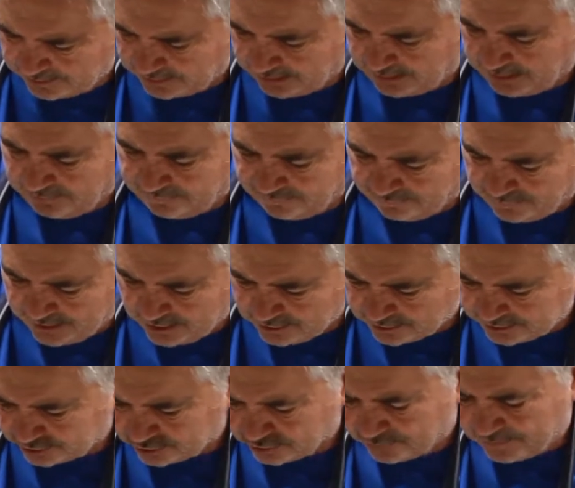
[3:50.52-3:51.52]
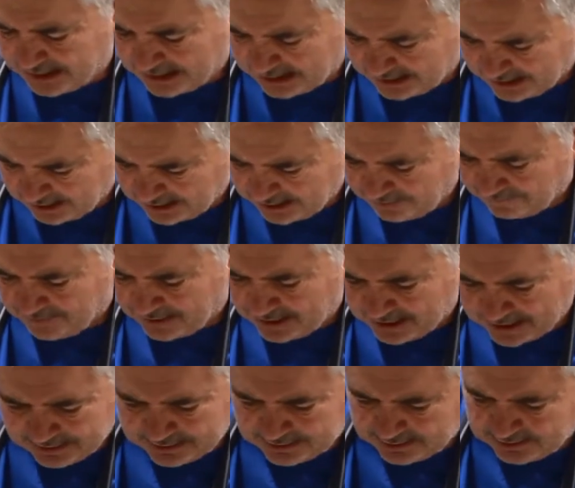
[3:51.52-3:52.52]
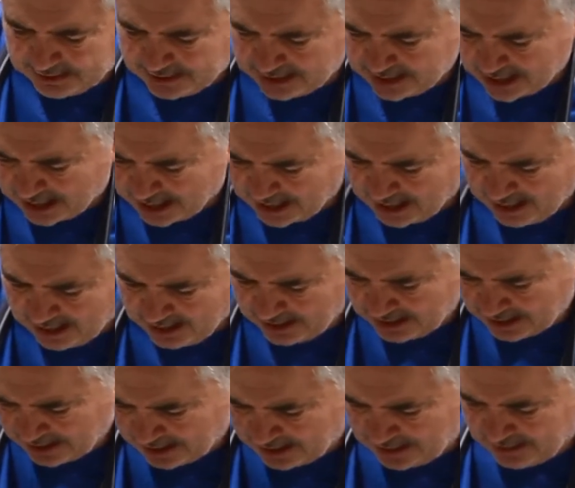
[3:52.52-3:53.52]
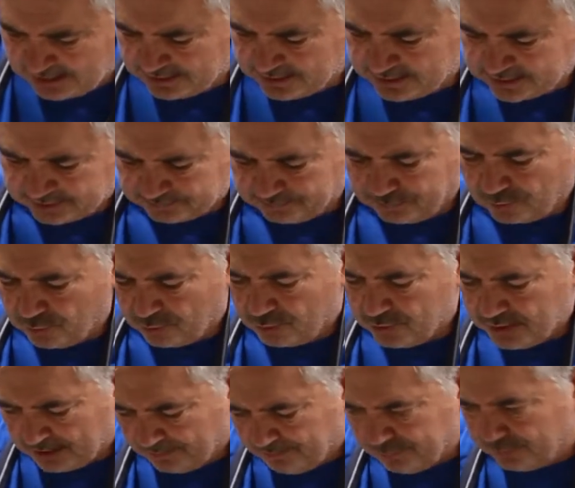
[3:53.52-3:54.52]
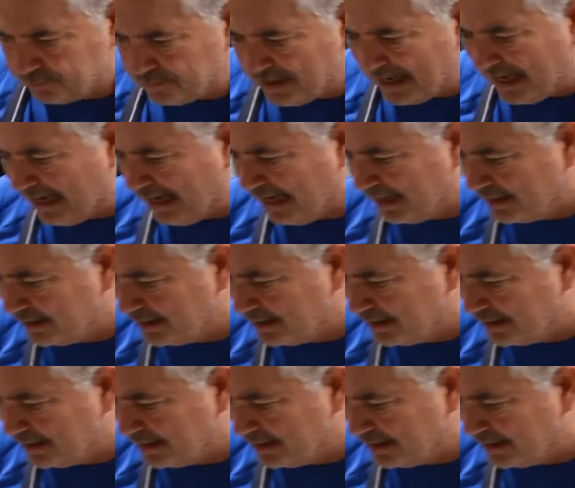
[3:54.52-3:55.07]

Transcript: it feels to me, even under the spoon, I put my hand